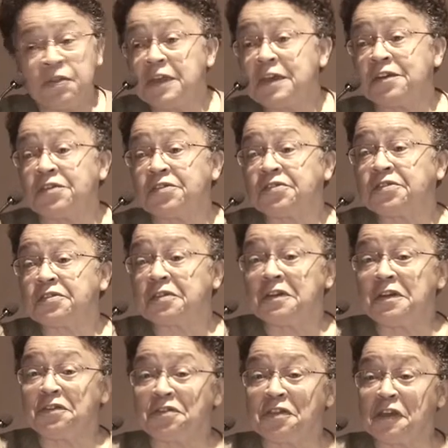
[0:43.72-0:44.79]
This
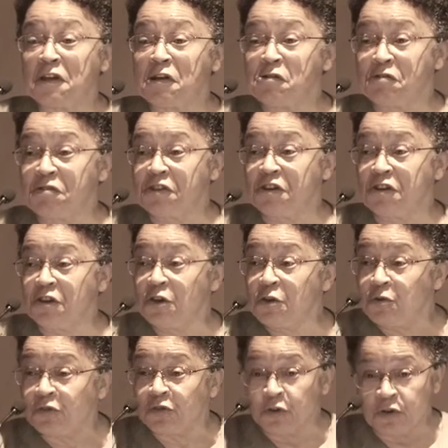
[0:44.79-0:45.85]
is the oath that
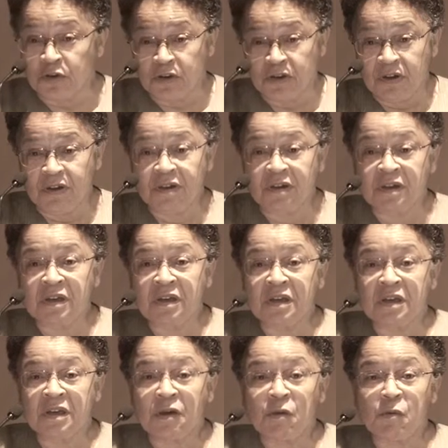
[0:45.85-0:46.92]
you took
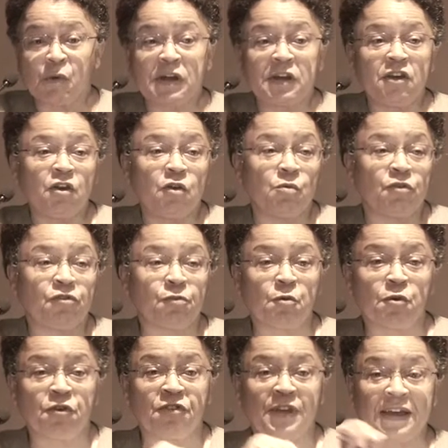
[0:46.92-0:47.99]
when you were
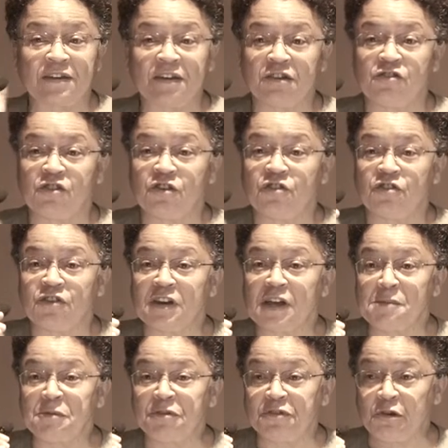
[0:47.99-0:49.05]
sworn as acting judges, and
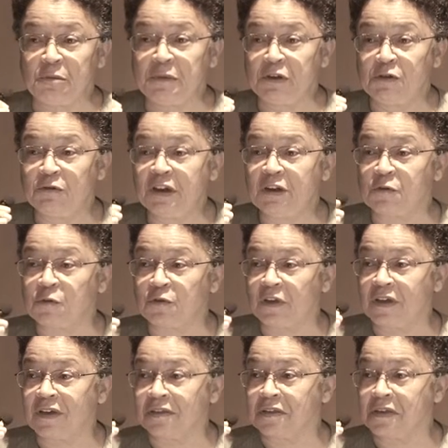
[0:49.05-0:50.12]
I'm assuming you did all
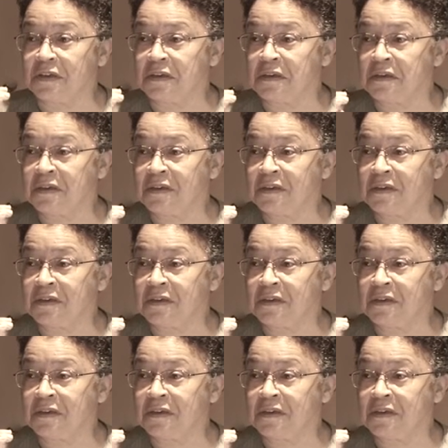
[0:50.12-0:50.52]
take the